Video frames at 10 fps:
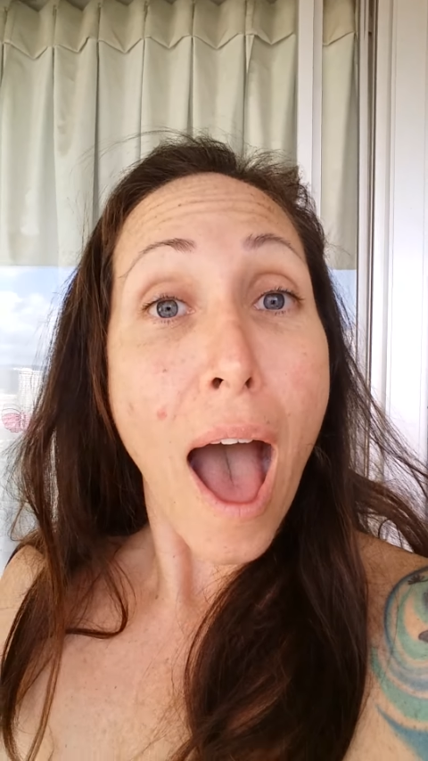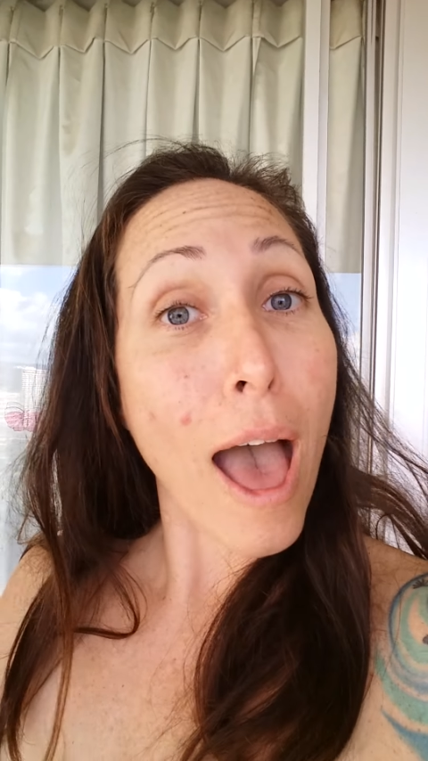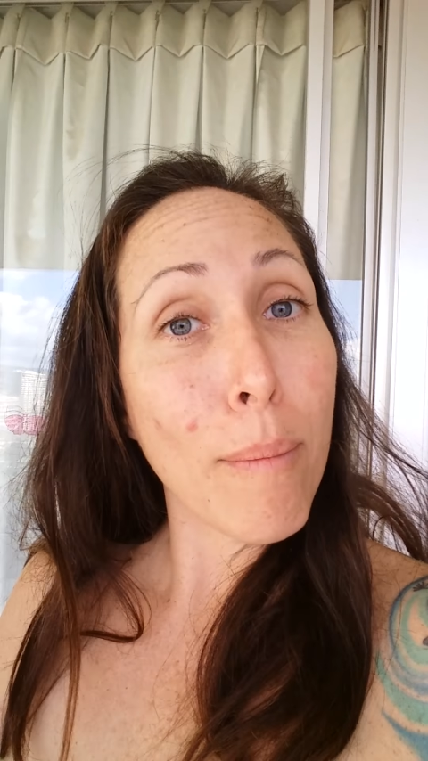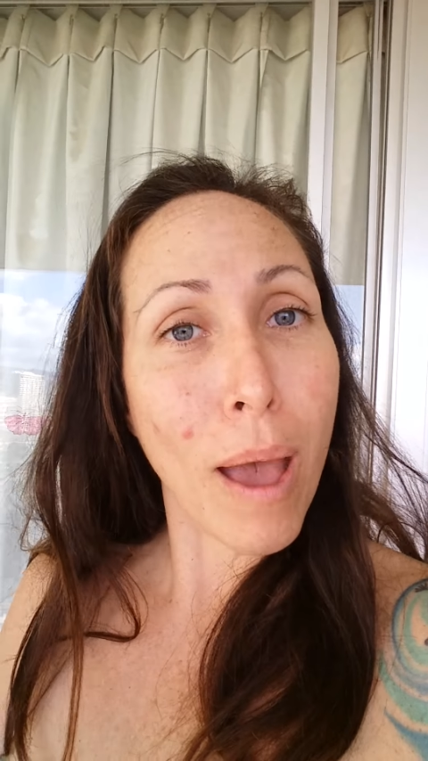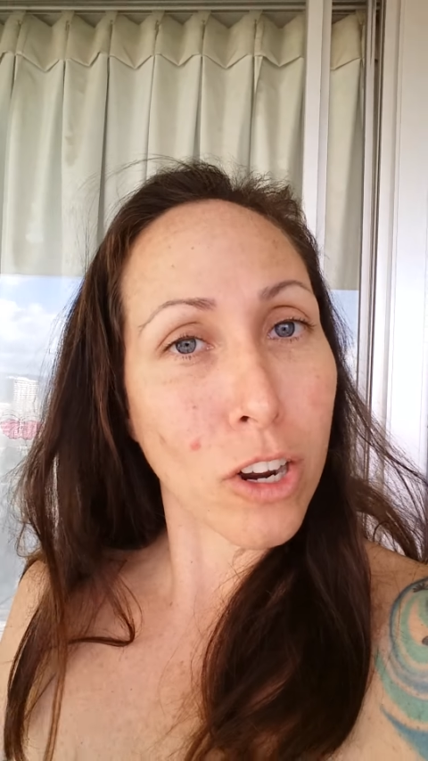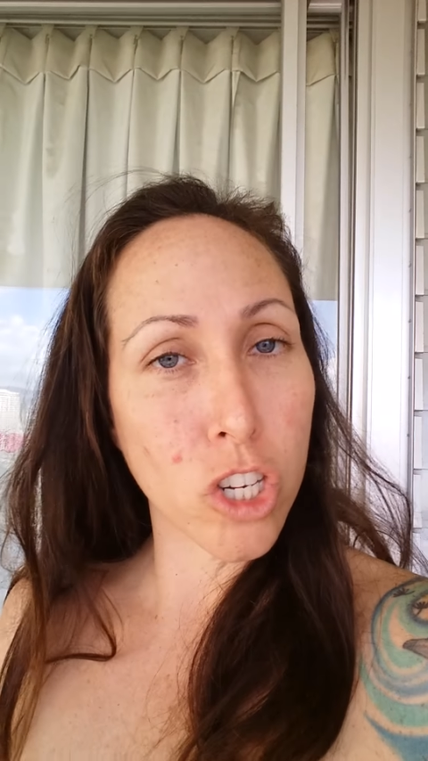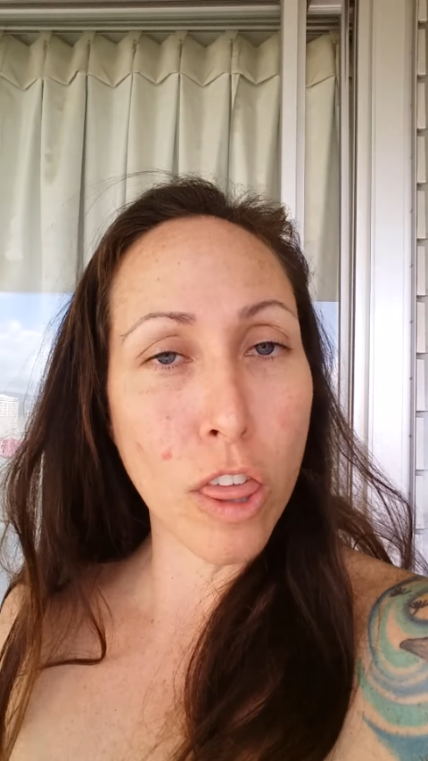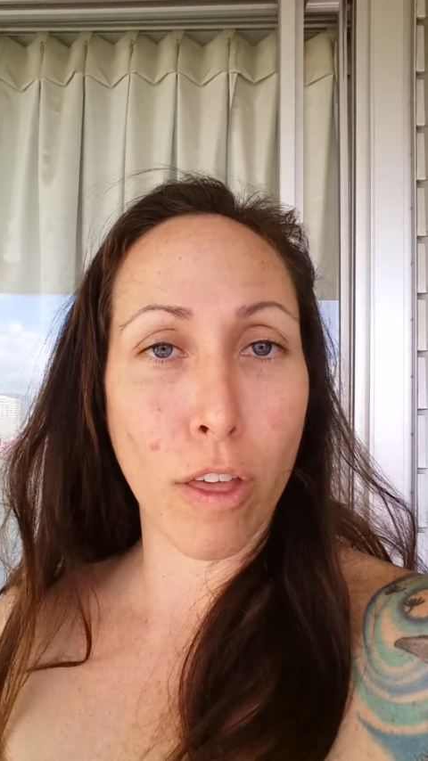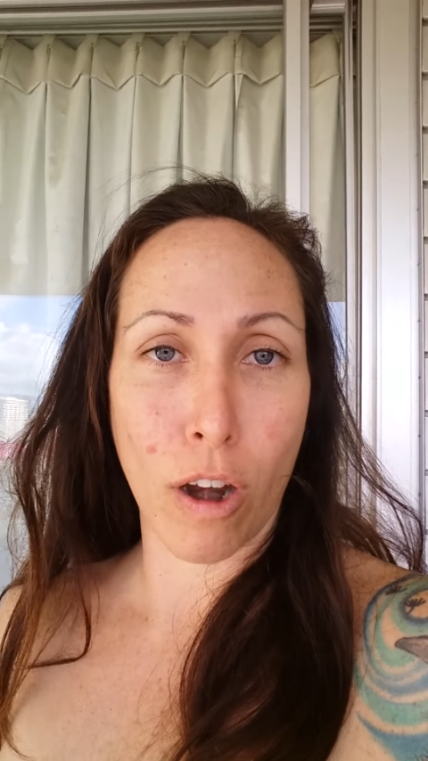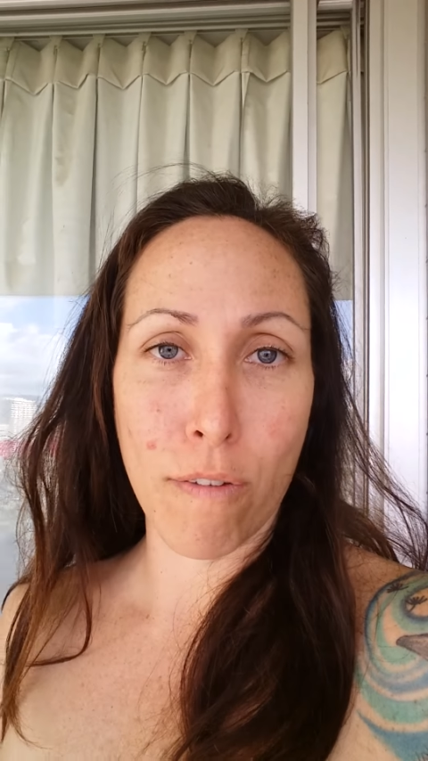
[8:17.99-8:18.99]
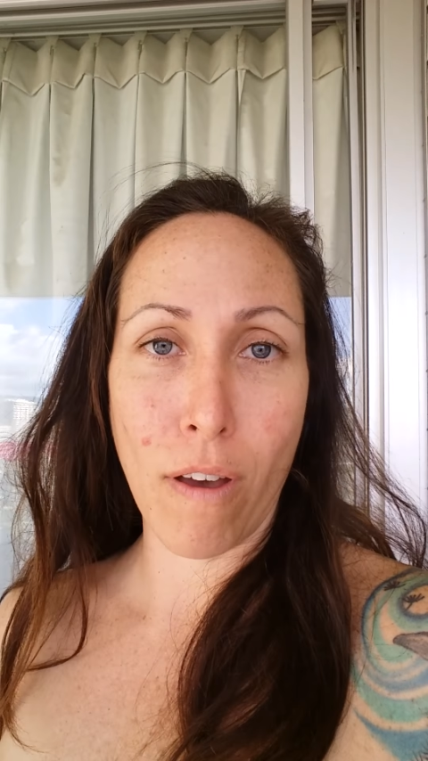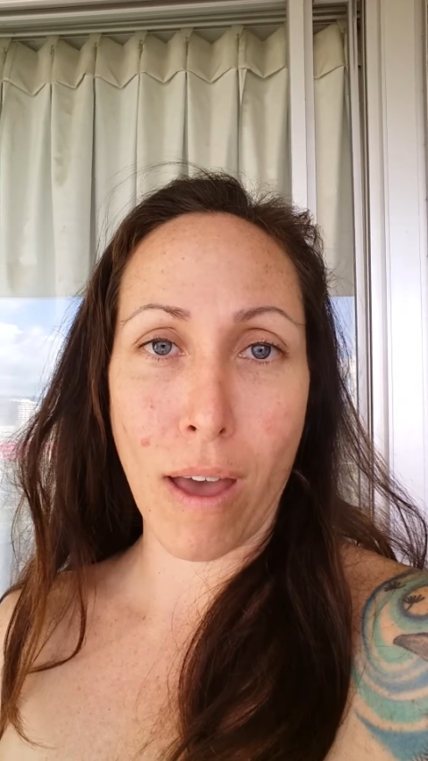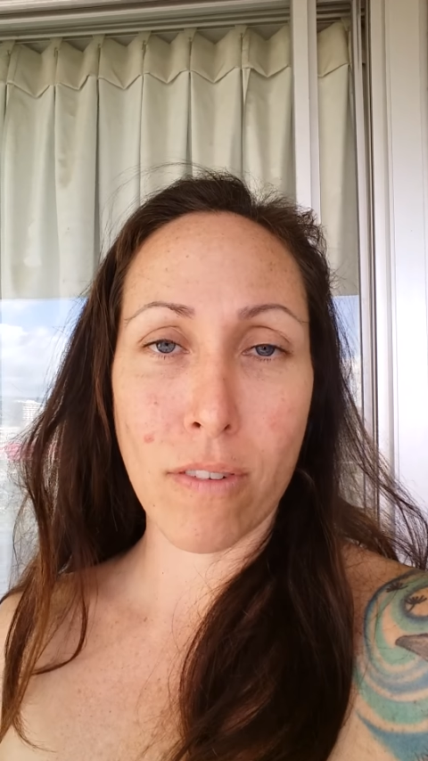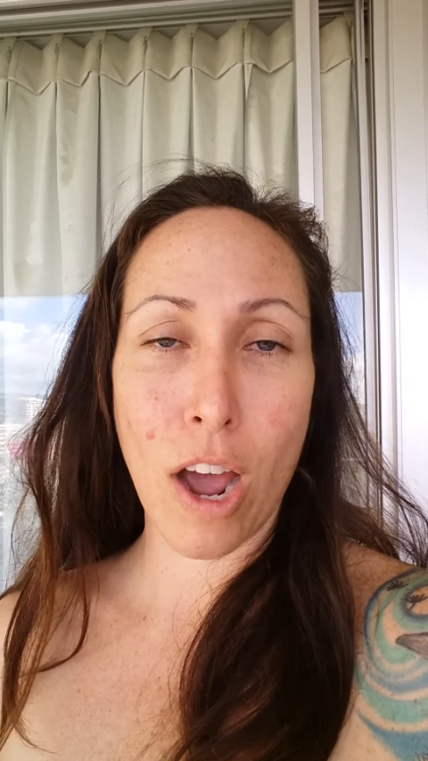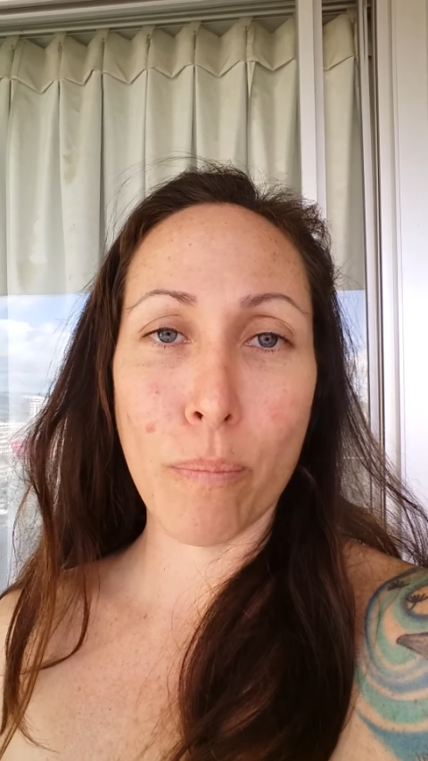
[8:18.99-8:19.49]
I'm actually
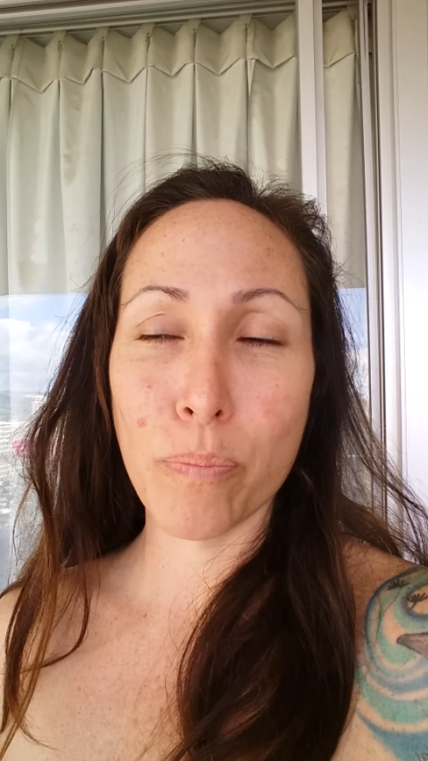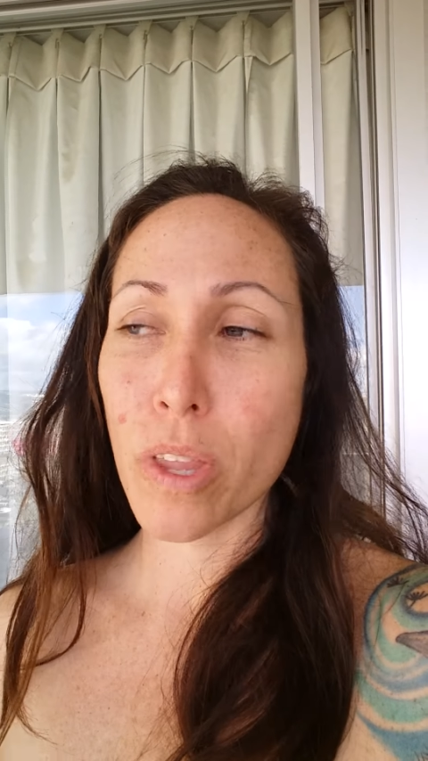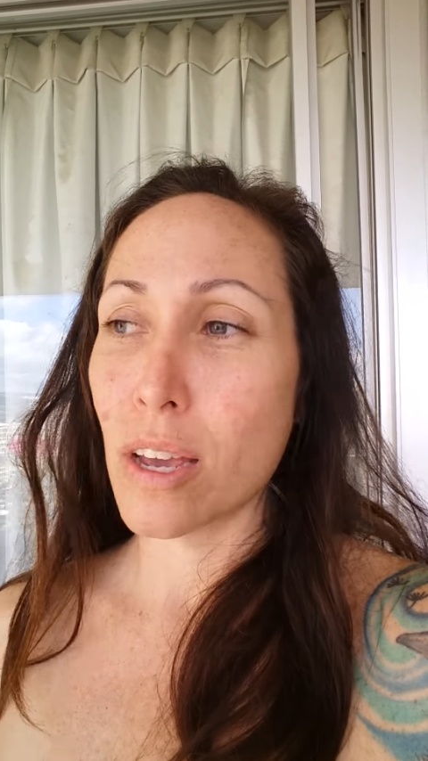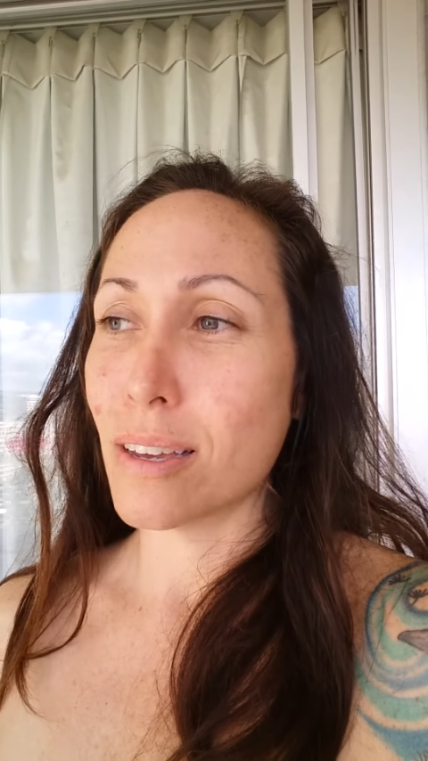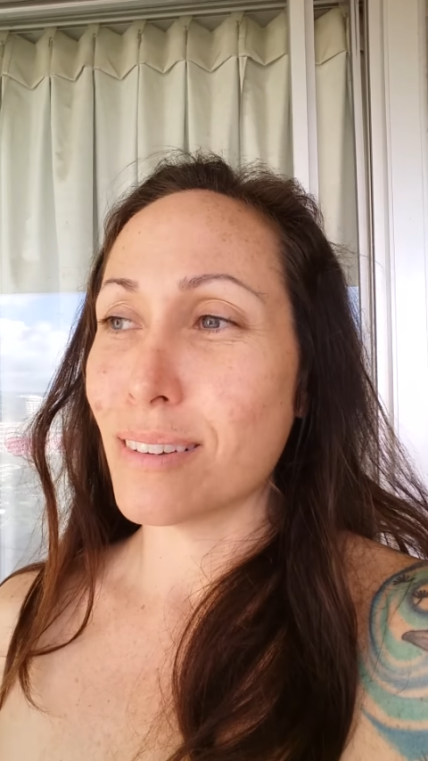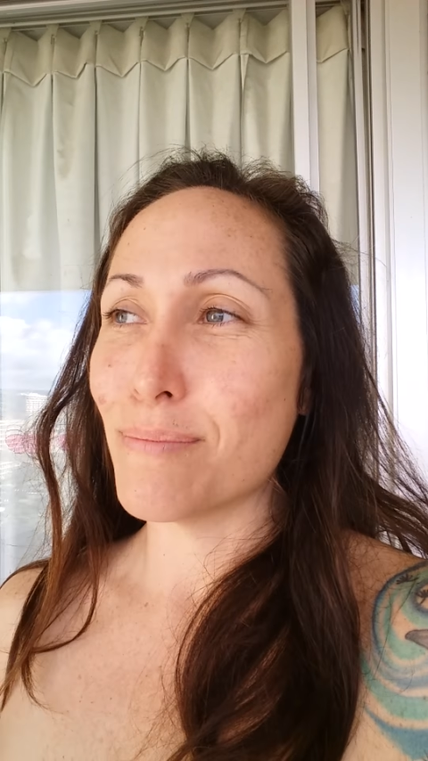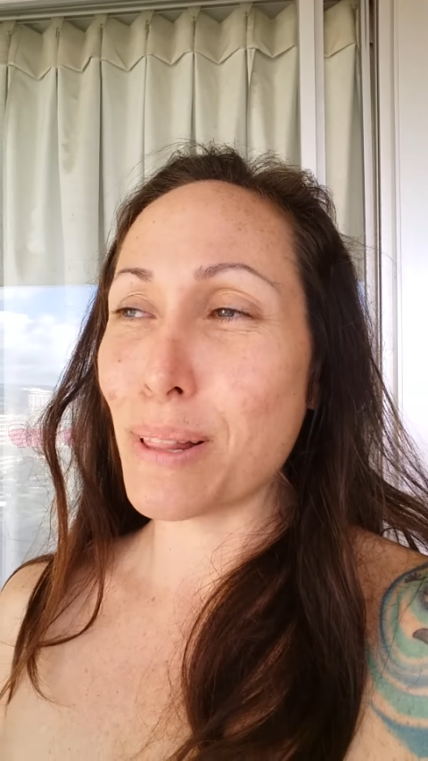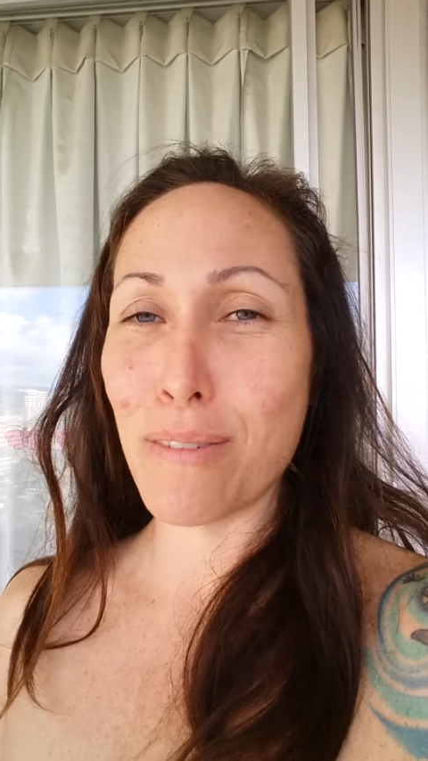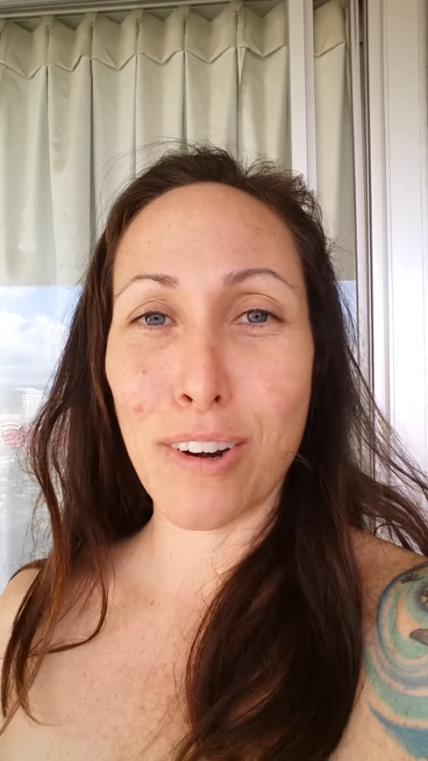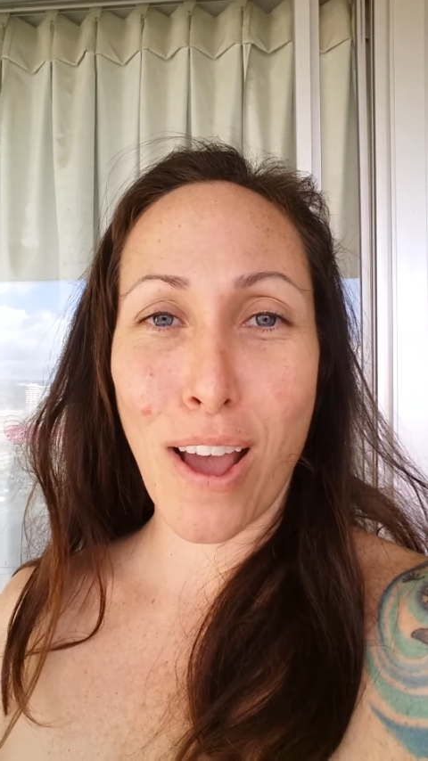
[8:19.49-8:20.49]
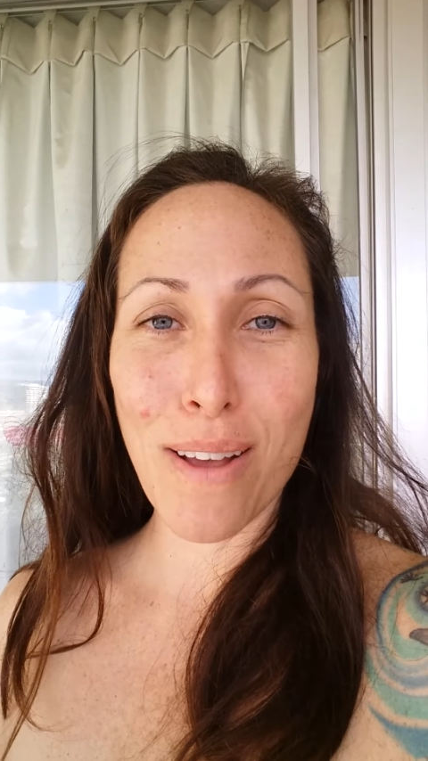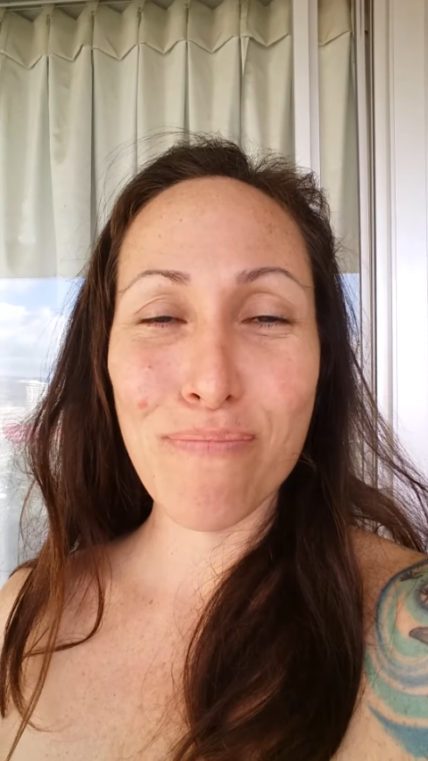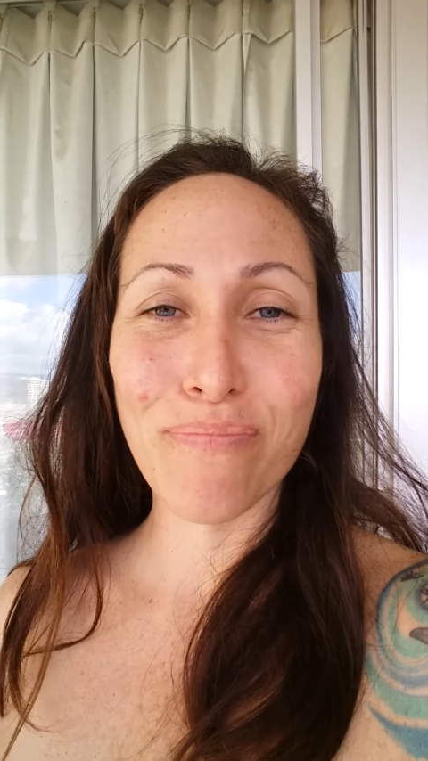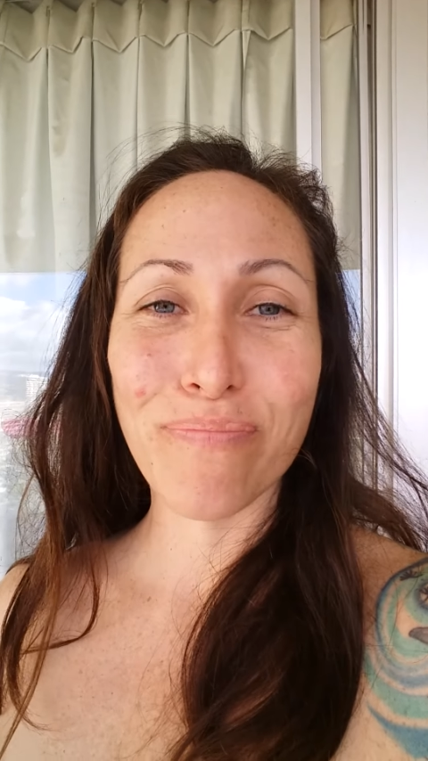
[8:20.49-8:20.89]
35 now, believe it or not.